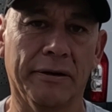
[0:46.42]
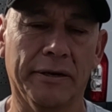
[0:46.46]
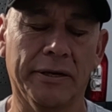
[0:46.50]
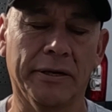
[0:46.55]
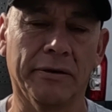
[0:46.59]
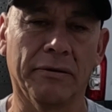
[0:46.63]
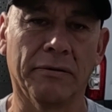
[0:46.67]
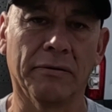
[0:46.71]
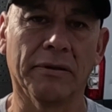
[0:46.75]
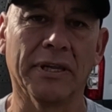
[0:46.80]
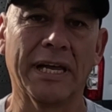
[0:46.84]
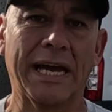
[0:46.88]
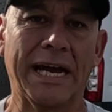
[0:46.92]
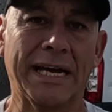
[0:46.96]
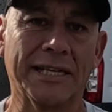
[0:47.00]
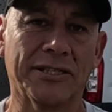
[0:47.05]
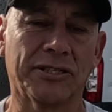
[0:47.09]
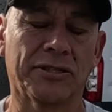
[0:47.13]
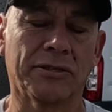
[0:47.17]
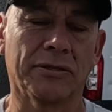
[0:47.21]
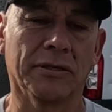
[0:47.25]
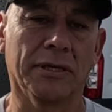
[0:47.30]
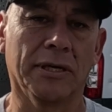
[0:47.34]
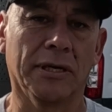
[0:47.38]
here
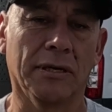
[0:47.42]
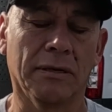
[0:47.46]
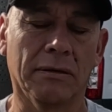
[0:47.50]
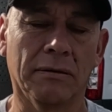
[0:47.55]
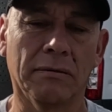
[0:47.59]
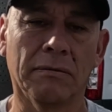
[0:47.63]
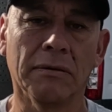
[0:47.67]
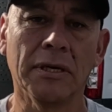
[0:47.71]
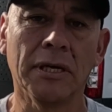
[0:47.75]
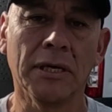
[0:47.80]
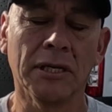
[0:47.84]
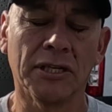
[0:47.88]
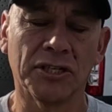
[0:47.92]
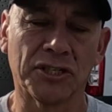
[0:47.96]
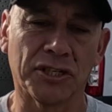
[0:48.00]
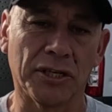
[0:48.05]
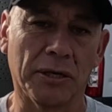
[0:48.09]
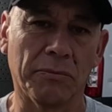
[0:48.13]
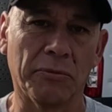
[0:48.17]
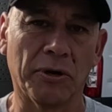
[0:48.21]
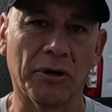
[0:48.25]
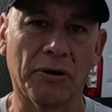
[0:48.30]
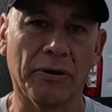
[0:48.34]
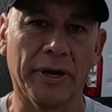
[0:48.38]
last
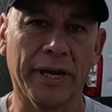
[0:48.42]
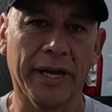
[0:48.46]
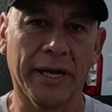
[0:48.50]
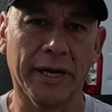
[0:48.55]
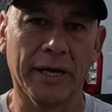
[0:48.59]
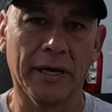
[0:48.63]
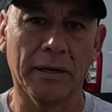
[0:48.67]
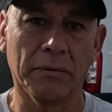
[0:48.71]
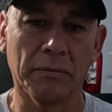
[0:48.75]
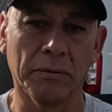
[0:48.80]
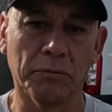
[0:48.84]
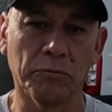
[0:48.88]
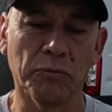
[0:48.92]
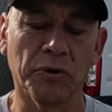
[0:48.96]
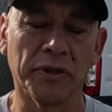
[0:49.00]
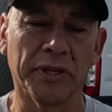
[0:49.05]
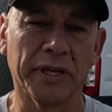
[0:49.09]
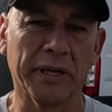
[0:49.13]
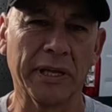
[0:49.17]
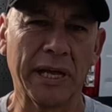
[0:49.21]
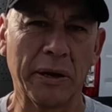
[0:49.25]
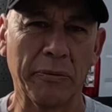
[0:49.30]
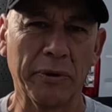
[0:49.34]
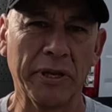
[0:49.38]
summer, and one
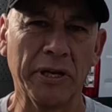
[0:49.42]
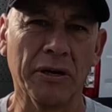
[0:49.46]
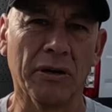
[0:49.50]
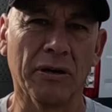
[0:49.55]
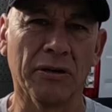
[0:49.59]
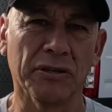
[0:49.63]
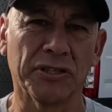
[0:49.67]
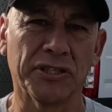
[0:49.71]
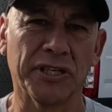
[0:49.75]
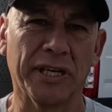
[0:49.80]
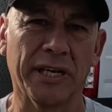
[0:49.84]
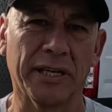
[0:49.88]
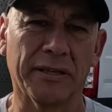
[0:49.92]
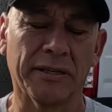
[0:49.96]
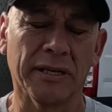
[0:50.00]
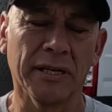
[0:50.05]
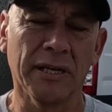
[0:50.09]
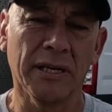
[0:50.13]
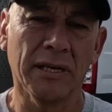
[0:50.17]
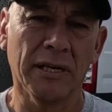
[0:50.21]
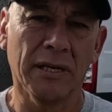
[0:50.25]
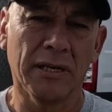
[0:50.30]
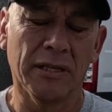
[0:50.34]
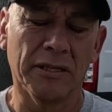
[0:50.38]
thing that we noticed that
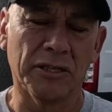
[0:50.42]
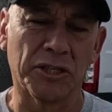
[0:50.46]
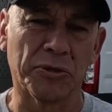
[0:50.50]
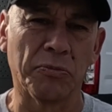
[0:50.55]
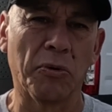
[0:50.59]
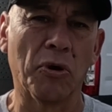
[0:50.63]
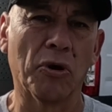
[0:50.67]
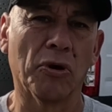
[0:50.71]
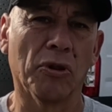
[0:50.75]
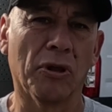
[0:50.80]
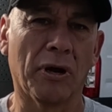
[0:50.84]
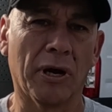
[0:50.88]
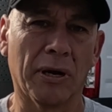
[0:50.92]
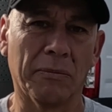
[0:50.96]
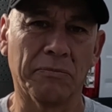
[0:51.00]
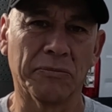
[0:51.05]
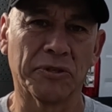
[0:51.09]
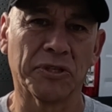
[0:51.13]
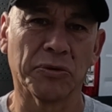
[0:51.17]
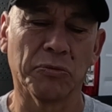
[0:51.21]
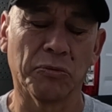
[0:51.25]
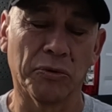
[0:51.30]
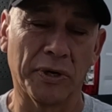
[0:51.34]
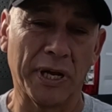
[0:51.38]
the smoke
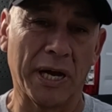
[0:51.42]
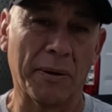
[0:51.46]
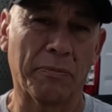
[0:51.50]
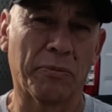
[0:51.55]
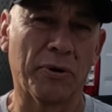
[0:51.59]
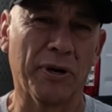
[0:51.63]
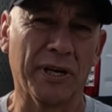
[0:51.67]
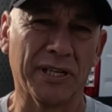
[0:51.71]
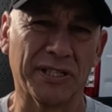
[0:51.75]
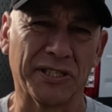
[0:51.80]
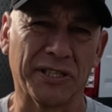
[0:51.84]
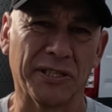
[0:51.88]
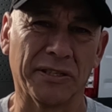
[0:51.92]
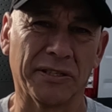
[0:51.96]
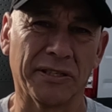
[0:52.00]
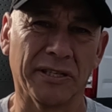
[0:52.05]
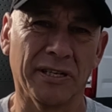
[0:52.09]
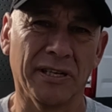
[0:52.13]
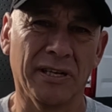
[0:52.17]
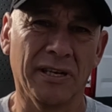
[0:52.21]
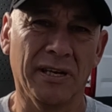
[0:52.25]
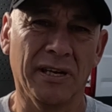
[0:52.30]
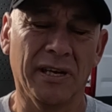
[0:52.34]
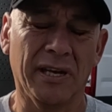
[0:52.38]
alarms were not present.
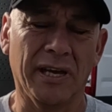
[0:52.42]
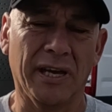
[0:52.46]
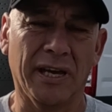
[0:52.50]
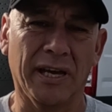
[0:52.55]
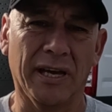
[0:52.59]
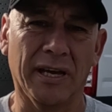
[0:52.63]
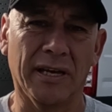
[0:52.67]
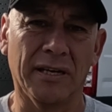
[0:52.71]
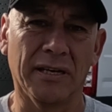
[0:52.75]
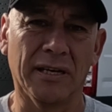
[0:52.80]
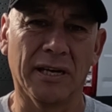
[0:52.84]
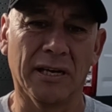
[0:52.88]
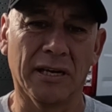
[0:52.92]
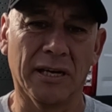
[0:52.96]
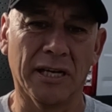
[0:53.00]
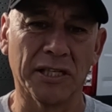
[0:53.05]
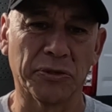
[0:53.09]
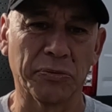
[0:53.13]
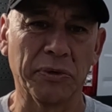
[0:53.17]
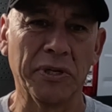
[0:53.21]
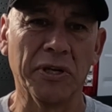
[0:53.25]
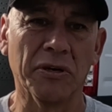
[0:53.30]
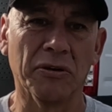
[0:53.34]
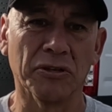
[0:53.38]
And
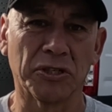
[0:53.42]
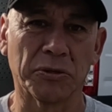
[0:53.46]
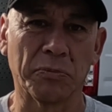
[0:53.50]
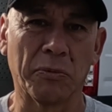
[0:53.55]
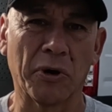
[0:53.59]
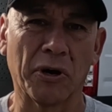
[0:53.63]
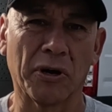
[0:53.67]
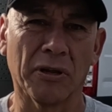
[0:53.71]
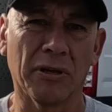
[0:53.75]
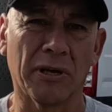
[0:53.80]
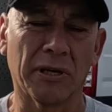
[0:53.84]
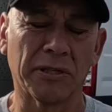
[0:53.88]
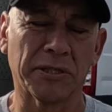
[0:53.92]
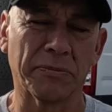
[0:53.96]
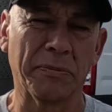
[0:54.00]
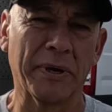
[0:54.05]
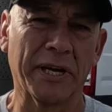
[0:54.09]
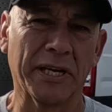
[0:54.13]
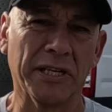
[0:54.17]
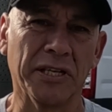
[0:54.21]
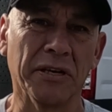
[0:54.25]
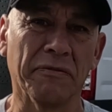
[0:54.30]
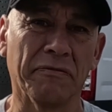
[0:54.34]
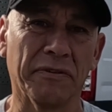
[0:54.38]
as we know, smoke alarms
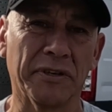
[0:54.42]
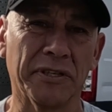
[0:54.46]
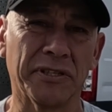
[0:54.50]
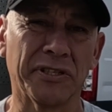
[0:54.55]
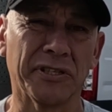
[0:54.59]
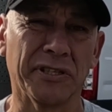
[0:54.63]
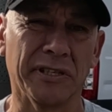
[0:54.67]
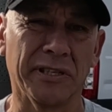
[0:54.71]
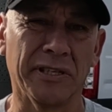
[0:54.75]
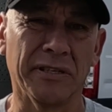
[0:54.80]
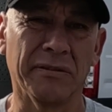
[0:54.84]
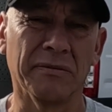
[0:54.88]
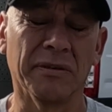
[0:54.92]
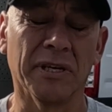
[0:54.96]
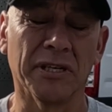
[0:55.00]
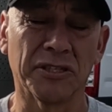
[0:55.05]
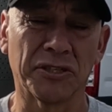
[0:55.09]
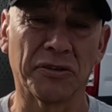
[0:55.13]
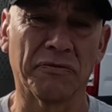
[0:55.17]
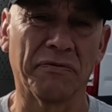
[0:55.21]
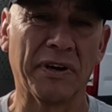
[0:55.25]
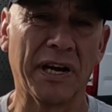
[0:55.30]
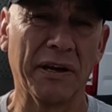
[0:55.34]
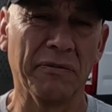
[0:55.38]
make a difference in
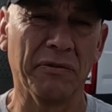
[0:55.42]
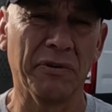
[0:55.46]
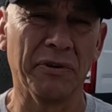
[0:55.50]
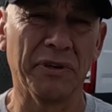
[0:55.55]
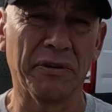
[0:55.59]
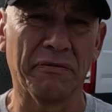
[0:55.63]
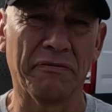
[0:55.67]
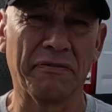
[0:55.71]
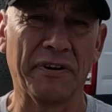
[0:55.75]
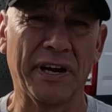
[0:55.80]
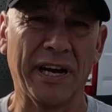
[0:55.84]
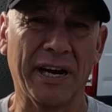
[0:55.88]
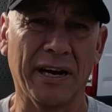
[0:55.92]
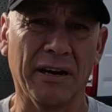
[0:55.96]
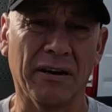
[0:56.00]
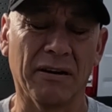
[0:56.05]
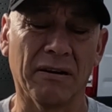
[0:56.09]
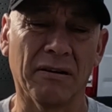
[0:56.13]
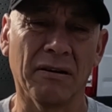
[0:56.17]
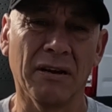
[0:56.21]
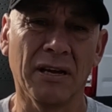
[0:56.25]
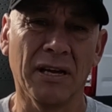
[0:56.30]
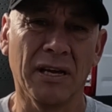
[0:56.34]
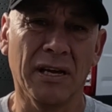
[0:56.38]
survival in a
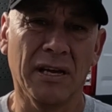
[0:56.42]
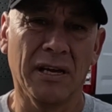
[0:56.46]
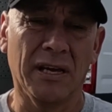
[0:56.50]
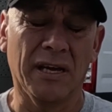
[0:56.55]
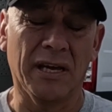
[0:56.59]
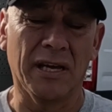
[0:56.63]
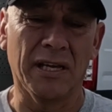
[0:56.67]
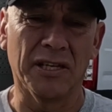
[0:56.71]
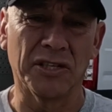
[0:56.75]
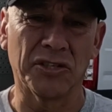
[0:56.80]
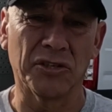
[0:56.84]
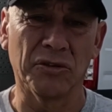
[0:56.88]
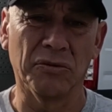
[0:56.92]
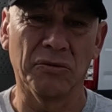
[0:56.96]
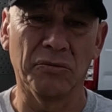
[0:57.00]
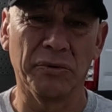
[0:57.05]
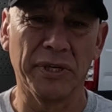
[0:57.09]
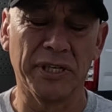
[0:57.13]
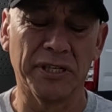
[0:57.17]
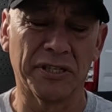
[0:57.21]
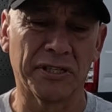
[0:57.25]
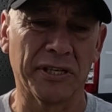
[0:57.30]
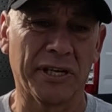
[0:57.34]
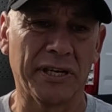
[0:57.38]
fire. And so
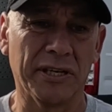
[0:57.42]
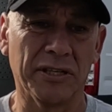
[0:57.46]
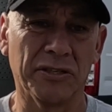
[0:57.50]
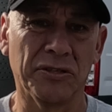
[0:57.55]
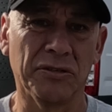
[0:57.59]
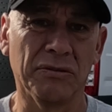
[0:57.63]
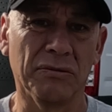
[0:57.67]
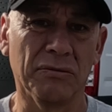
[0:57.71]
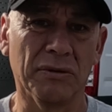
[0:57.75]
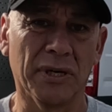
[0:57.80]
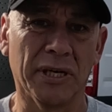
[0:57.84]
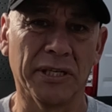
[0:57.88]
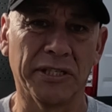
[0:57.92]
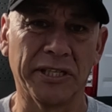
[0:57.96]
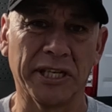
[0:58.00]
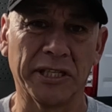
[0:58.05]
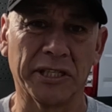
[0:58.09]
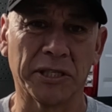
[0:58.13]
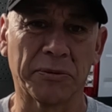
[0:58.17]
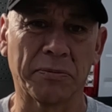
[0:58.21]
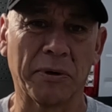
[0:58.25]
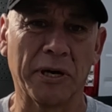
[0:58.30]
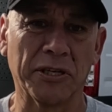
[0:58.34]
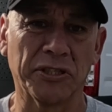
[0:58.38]
we decided to take
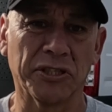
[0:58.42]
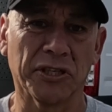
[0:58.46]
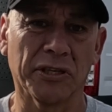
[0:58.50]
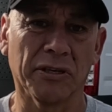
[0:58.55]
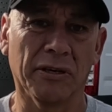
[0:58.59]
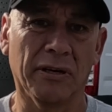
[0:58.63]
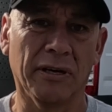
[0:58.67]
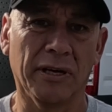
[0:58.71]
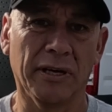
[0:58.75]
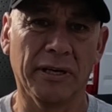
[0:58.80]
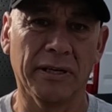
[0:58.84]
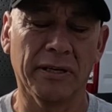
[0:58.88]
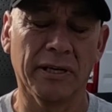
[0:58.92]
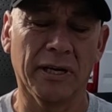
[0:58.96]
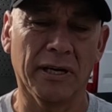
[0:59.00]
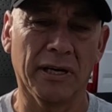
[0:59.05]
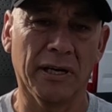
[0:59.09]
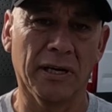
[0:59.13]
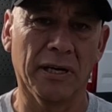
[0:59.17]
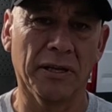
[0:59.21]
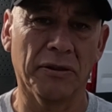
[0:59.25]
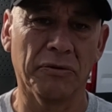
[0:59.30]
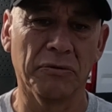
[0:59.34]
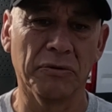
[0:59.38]
this project on
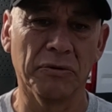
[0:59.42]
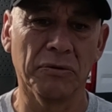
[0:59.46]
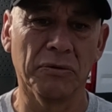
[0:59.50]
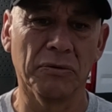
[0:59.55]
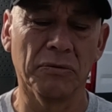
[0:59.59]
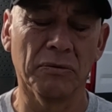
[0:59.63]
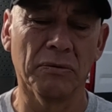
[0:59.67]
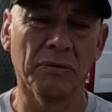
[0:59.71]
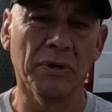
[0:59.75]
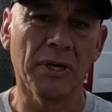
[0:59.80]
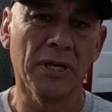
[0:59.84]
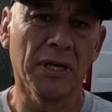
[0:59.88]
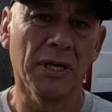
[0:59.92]
through